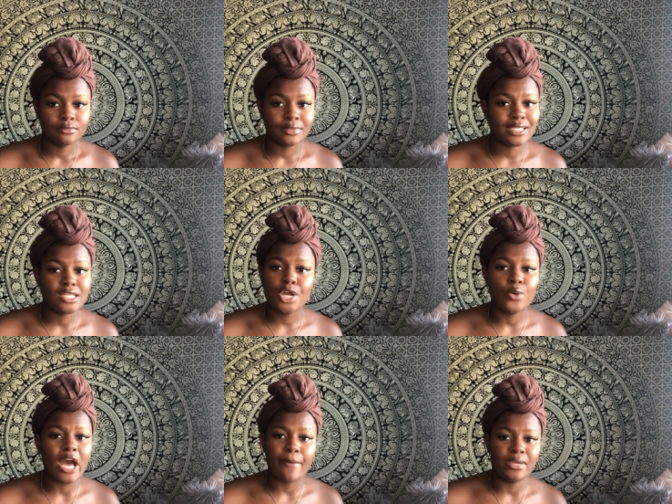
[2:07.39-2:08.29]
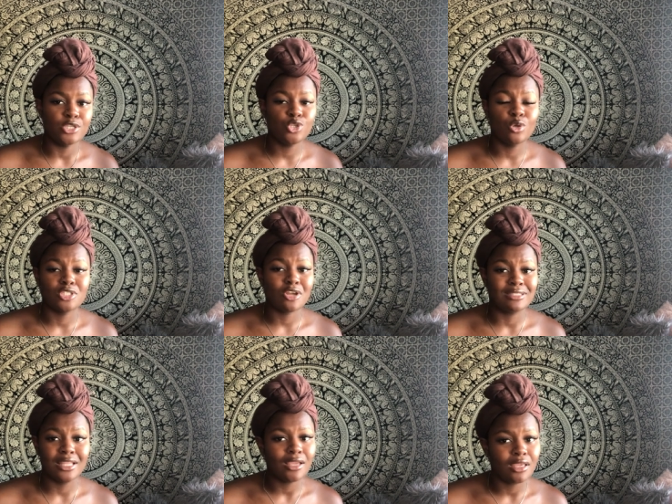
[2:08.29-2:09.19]
it's not gonna happen because you're gonna start
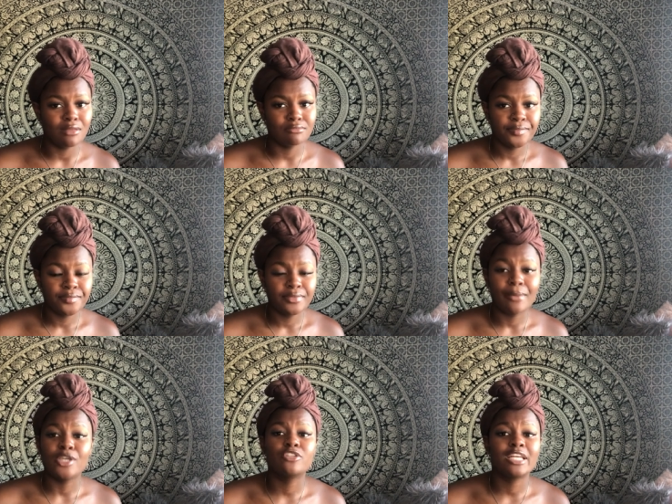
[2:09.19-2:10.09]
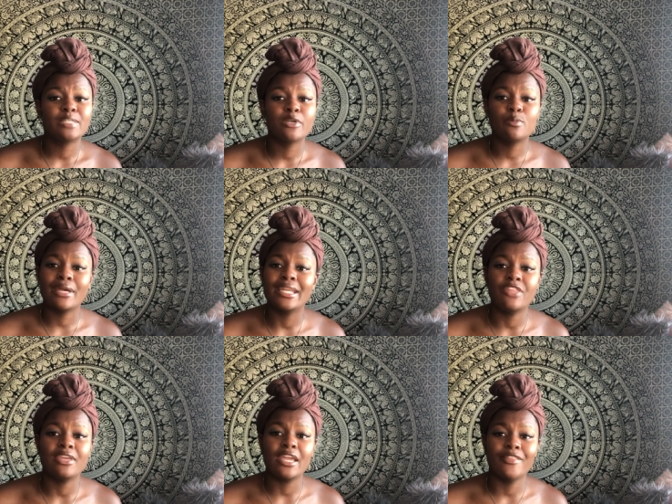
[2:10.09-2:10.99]
stinking. Because you're not supposed to put
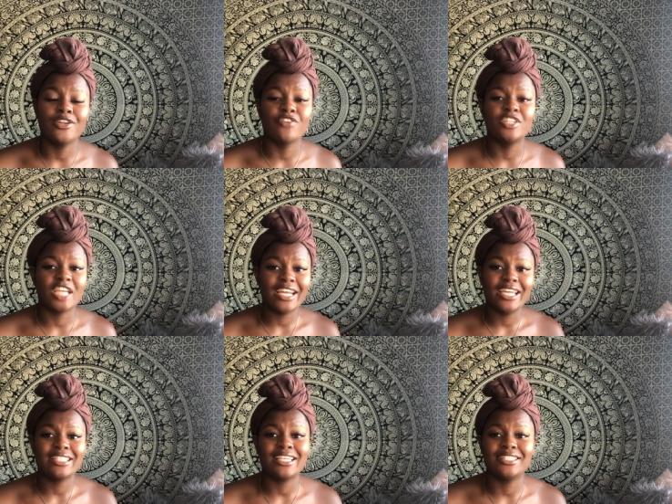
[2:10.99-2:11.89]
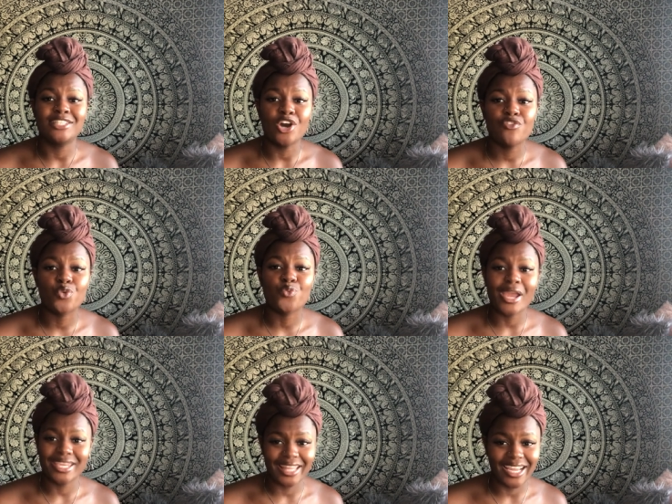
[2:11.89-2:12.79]
anything in there. Your vagina is a
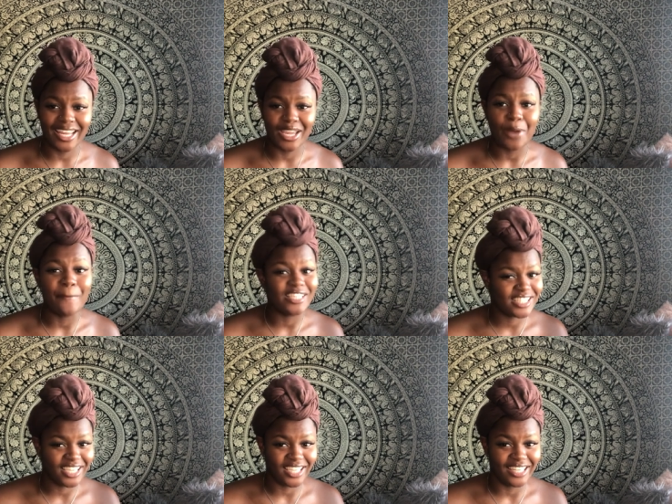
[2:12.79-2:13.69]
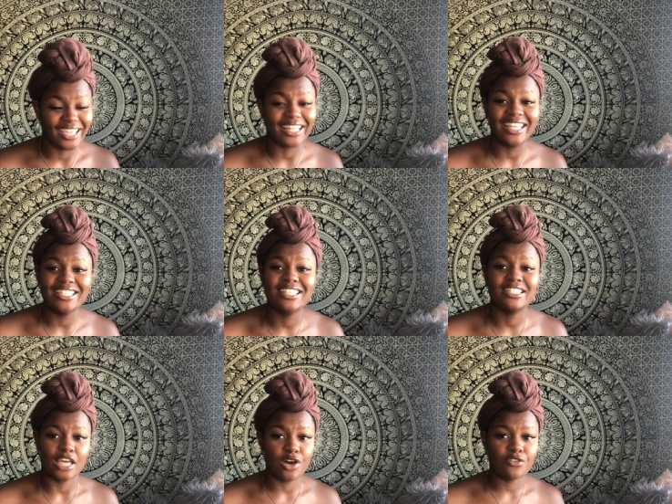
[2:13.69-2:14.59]
self-regulating machine. It cleans
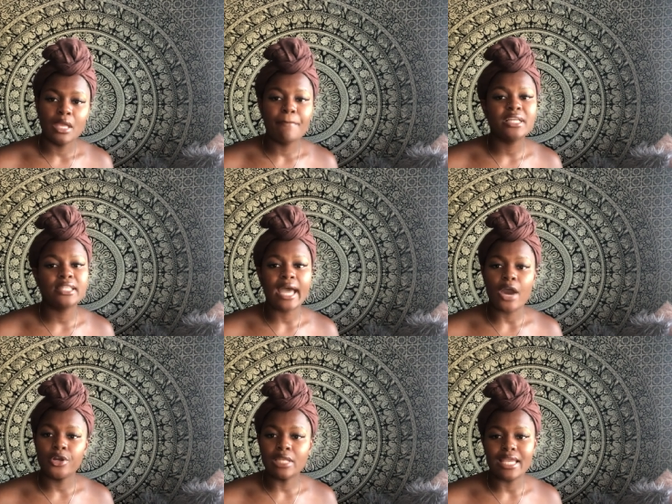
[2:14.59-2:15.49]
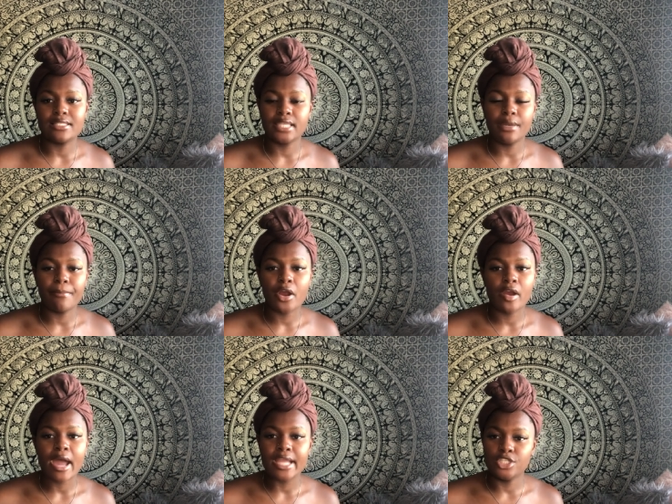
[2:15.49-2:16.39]
itself, but the outer like skin
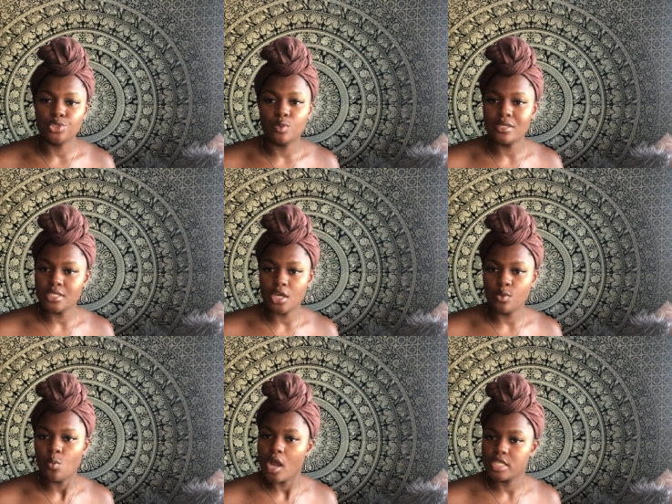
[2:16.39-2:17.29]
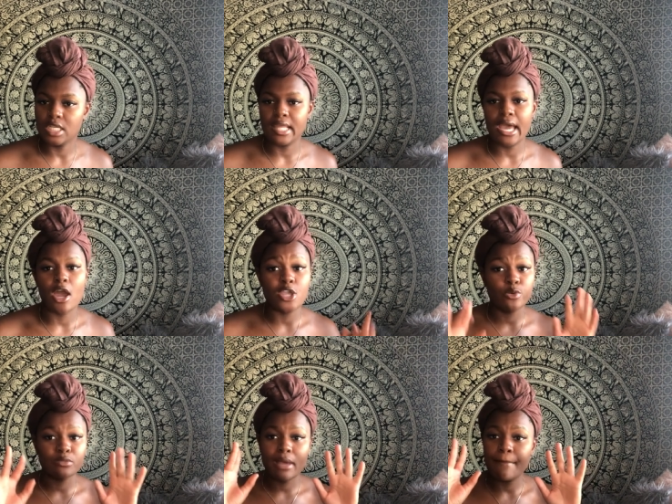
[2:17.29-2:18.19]
part, I do condone washing that. I
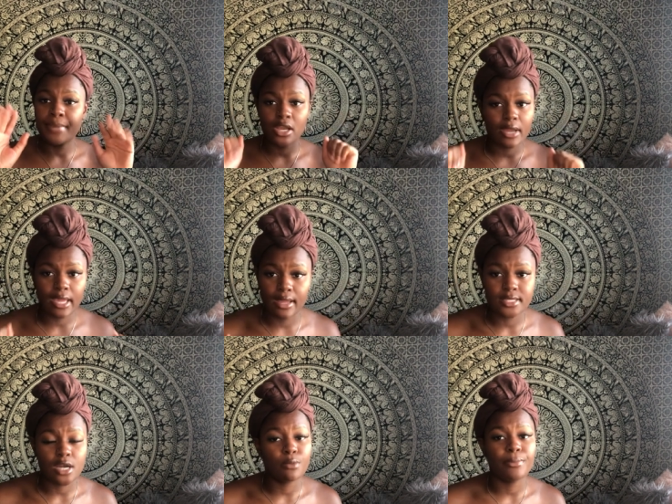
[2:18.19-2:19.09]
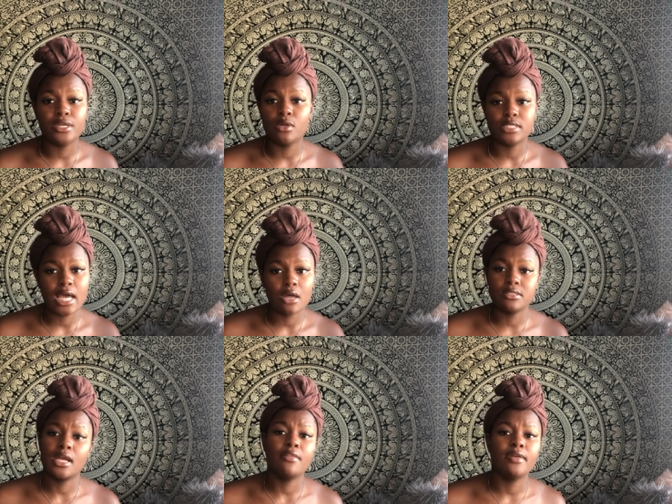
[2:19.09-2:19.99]
use my bare hands. I don't put no towels
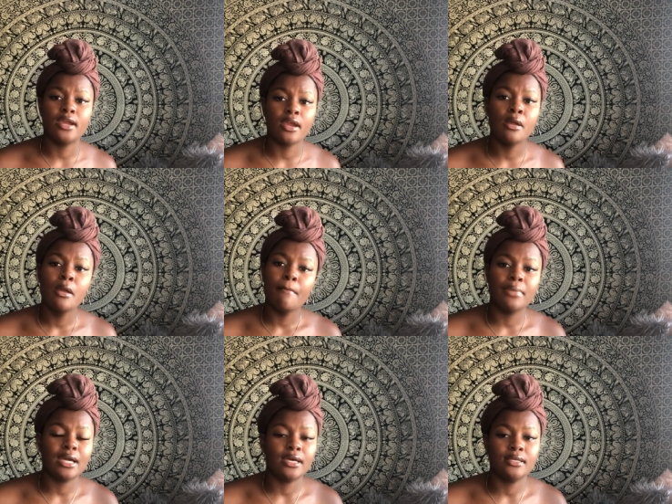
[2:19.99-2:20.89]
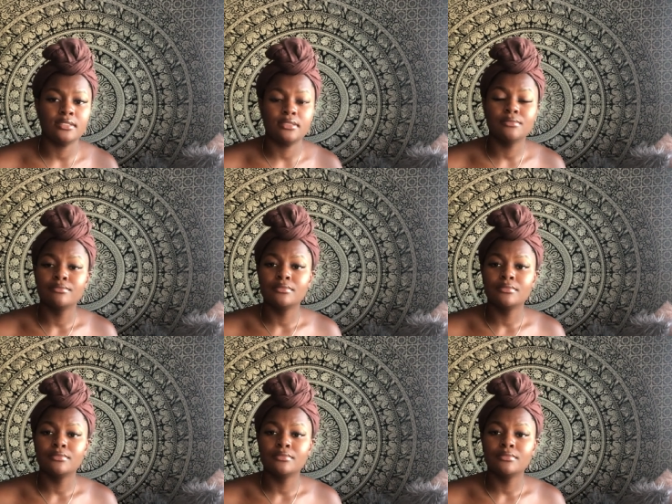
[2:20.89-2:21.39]
down there because